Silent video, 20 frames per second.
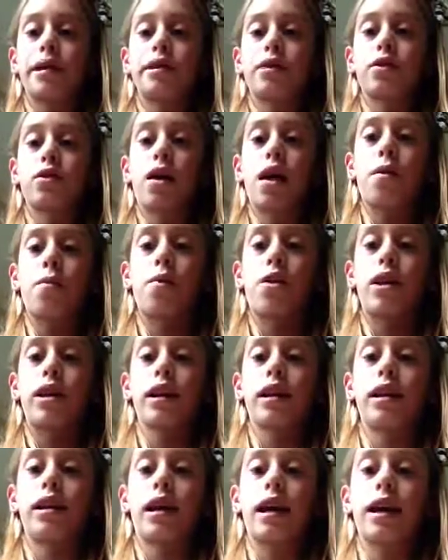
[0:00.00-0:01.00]
So I want
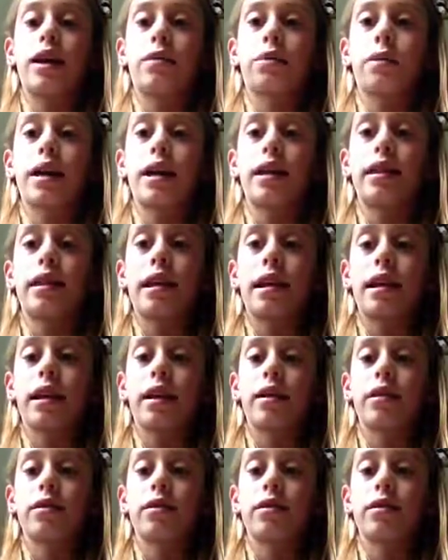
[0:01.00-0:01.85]
it like right there.